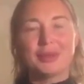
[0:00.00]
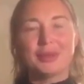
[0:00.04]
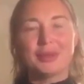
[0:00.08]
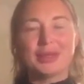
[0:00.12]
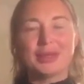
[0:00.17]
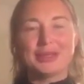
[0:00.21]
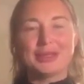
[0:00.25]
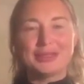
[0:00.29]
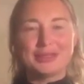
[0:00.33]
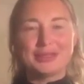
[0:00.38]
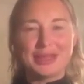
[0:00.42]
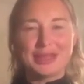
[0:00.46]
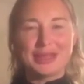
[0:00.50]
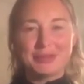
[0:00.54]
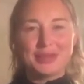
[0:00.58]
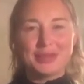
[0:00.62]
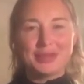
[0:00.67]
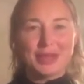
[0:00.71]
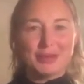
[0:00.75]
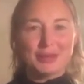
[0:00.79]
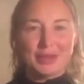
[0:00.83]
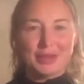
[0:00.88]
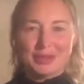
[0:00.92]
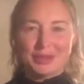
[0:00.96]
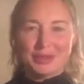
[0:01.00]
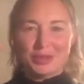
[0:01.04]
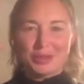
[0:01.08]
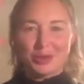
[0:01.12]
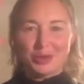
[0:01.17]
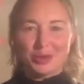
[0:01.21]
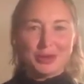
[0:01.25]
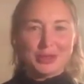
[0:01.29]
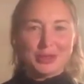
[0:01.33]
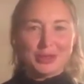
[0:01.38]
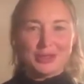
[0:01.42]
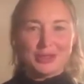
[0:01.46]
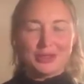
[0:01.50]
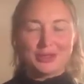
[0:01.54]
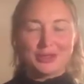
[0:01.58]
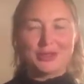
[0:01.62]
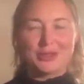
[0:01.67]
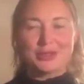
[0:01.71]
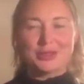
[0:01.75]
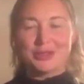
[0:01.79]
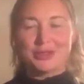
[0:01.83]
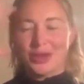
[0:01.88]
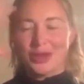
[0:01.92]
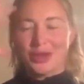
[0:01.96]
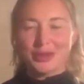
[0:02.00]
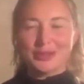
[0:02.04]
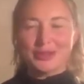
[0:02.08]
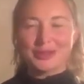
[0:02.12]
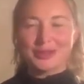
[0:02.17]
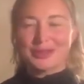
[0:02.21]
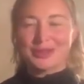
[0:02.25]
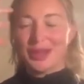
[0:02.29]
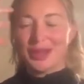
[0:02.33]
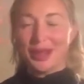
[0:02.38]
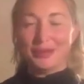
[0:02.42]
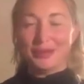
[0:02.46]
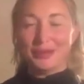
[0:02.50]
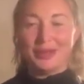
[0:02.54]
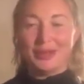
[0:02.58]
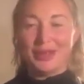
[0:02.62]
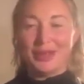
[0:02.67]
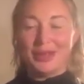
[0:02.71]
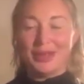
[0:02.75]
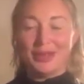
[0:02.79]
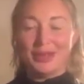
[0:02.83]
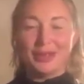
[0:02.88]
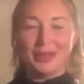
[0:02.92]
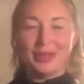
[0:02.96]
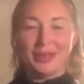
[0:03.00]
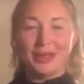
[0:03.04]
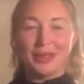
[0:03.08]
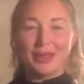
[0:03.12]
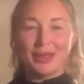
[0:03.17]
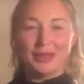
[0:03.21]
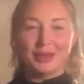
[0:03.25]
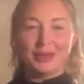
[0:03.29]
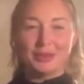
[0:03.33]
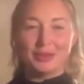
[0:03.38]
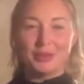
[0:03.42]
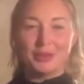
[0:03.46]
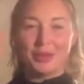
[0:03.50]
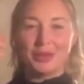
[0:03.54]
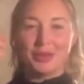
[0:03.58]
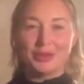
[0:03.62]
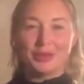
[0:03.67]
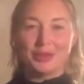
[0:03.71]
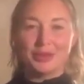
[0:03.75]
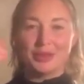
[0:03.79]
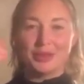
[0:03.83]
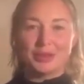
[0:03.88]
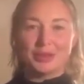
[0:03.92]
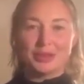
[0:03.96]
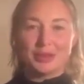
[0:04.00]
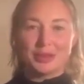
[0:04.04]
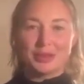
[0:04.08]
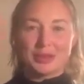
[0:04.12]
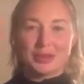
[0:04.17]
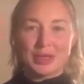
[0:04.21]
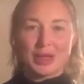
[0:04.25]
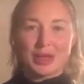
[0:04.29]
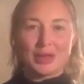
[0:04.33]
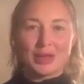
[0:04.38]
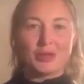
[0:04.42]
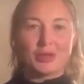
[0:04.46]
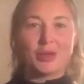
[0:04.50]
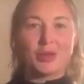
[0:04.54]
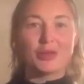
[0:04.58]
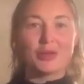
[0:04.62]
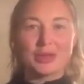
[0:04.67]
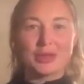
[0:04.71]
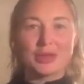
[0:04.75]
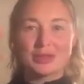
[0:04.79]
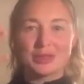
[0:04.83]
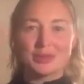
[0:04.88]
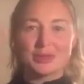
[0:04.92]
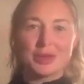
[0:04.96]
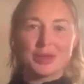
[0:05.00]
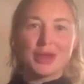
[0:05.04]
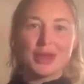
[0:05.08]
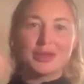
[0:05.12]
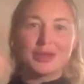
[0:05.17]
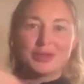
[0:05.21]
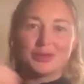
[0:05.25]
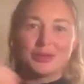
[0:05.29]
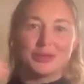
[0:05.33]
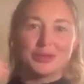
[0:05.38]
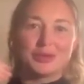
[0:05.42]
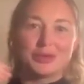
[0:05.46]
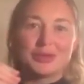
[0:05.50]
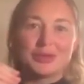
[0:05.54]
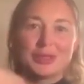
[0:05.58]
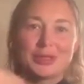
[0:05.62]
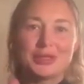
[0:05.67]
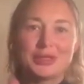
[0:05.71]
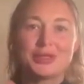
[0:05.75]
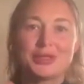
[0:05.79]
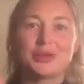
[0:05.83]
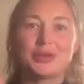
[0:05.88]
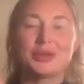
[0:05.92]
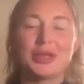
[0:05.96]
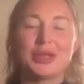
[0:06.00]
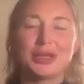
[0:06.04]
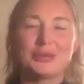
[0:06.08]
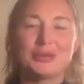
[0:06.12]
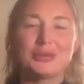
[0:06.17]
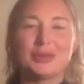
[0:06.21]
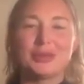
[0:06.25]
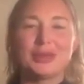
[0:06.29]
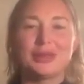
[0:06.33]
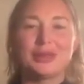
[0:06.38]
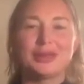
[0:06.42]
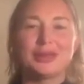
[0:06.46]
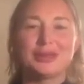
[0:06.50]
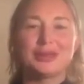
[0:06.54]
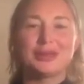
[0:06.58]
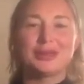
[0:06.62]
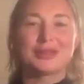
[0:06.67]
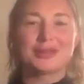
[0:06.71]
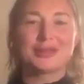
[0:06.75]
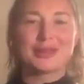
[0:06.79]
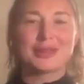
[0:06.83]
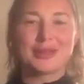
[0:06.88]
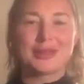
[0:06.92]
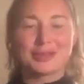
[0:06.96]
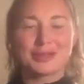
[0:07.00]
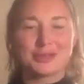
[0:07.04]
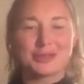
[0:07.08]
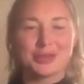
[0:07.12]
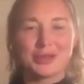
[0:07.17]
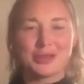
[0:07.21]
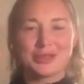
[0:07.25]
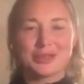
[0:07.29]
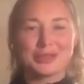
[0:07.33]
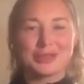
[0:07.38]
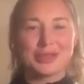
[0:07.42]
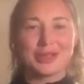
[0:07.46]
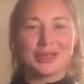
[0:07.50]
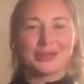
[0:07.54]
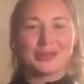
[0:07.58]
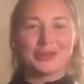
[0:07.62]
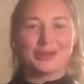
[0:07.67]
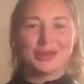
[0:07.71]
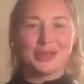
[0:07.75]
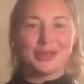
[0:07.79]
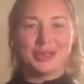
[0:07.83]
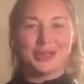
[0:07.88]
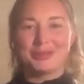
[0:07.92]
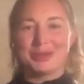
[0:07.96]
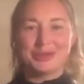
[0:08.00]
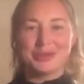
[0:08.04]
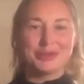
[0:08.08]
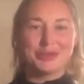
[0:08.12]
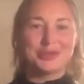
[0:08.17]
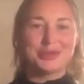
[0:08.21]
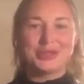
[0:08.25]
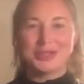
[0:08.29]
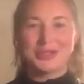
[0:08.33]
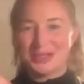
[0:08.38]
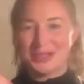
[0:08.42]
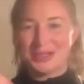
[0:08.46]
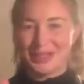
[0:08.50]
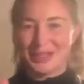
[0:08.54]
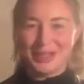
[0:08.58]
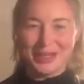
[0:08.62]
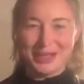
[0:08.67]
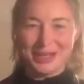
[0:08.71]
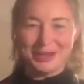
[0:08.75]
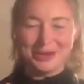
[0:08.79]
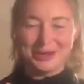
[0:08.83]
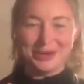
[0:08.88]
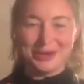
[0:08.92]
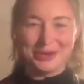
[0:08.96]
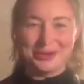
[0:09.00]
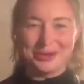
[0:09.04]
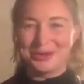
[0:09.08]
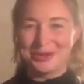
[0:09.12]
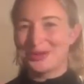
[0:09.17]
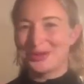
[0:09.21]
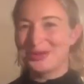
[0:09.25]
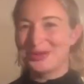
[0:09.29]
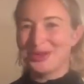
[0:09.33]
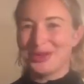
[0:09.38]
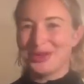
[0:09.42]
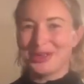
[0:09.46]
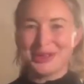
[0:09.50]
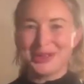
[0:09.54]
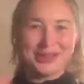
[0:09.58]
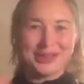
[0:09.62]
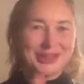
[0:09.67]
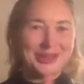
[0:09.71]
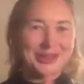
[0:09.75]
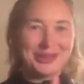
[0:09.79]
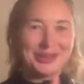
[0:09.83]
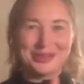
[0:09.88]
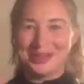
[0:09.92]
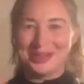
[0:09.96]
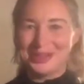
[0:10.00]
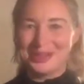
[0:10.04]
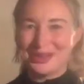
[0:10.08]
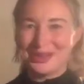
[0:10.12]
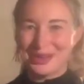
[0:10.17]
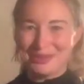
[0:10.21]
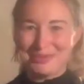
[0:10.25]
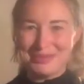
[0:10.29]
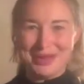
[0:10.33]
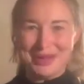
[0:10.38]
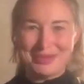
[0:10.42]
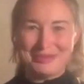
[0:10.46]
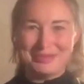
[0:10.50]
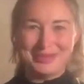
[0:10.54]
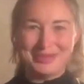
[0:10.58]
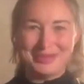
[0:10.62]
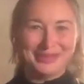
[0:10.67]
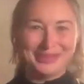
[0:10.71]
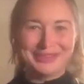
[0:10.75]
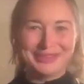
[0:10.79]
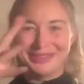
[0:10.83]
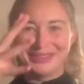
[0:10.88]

But at the same time, I had so many thoughts coming and wanted, they always try to disconnect me, like thoughts like, okay, but you're sitting here alone. You are alone in your apartment.